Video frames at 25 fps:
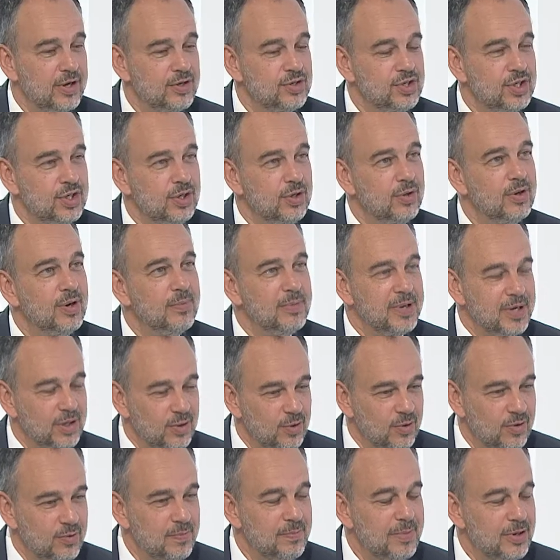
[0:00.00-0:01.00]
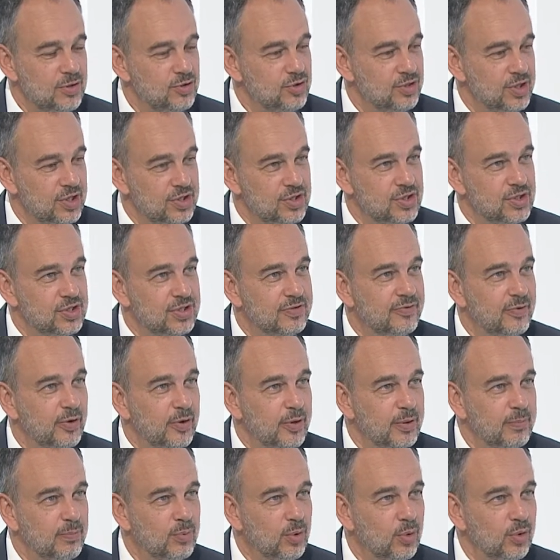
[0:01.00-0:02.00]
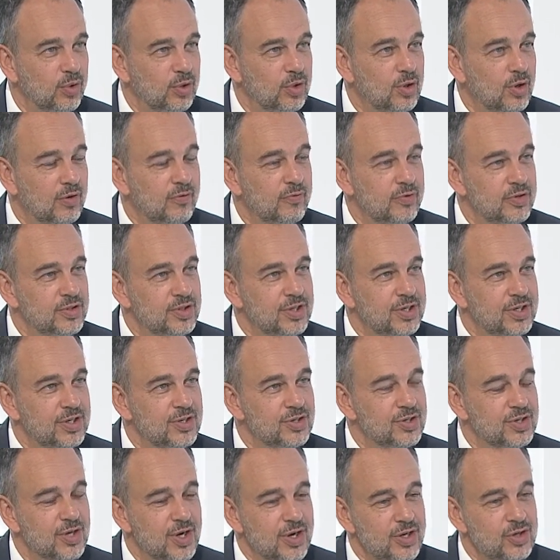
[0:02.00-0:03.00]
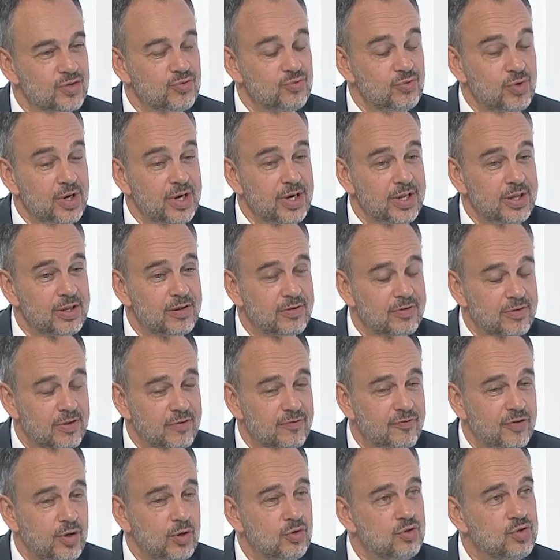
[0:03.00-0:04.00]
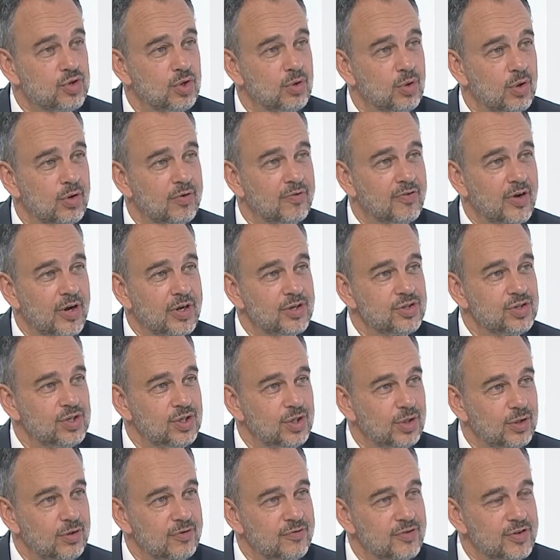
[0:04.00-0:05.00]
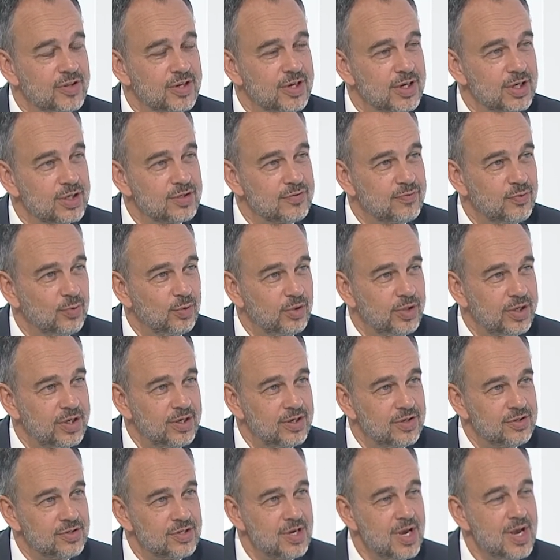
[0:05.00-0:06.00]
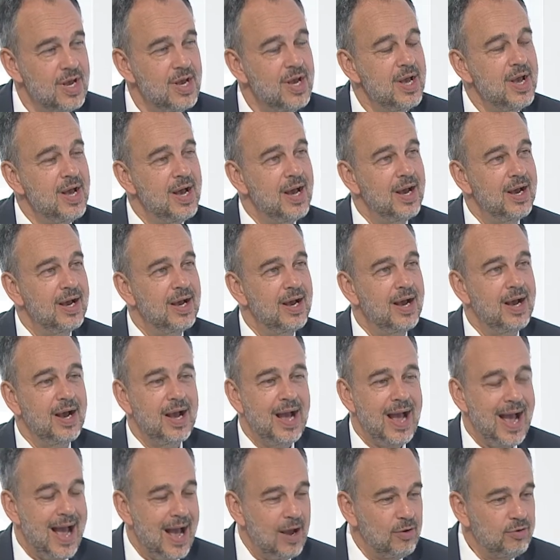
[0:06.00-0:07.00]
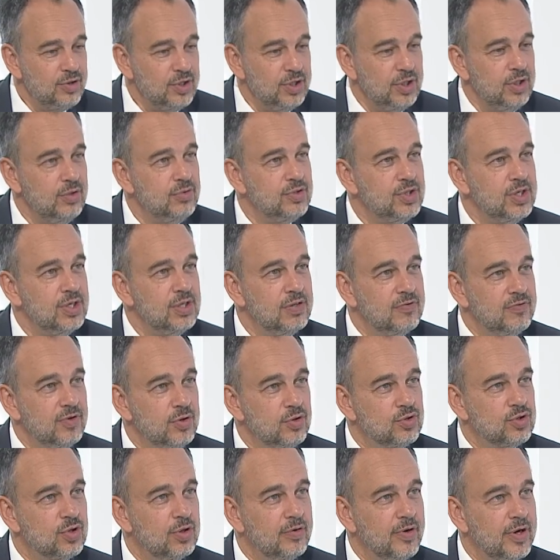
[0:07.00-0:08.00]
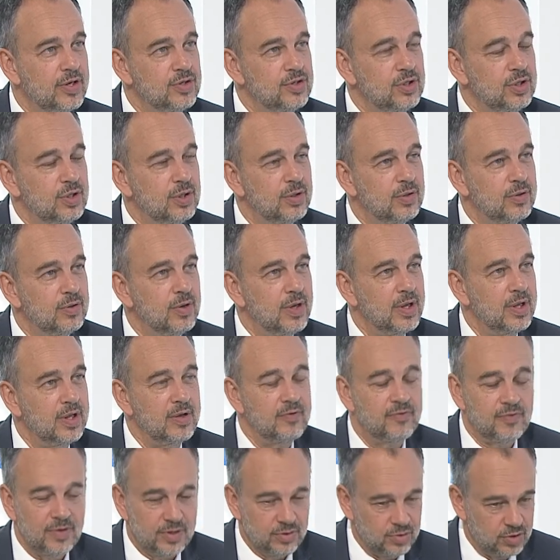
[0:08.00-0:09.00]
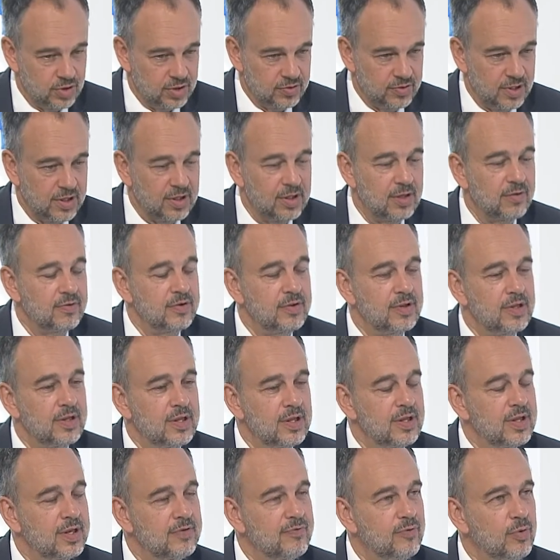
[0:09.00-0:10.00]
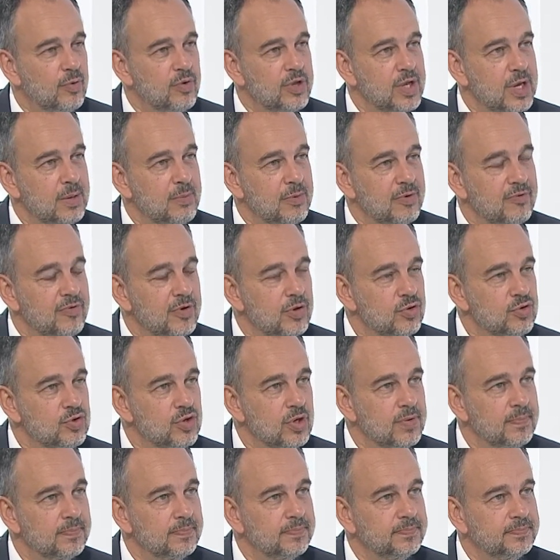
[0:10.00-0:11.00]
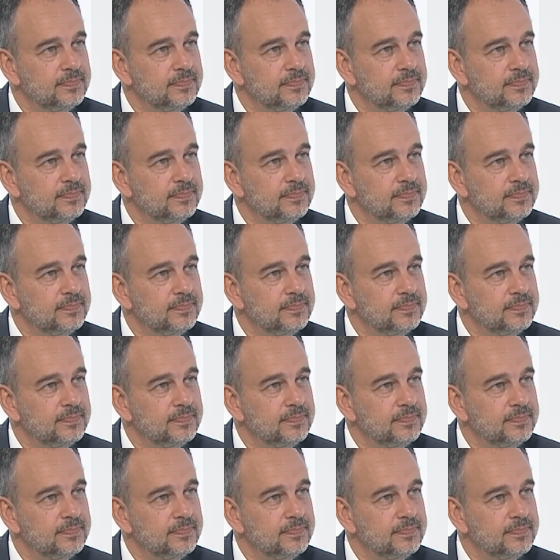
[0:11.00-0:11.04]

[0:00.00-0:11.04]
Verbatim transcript: ITU. I mean, you mentioned this is a very important conference. It decides really the future of ITU for the next 4 years. Yes. How do you see the future of ITU in the forthcoming future?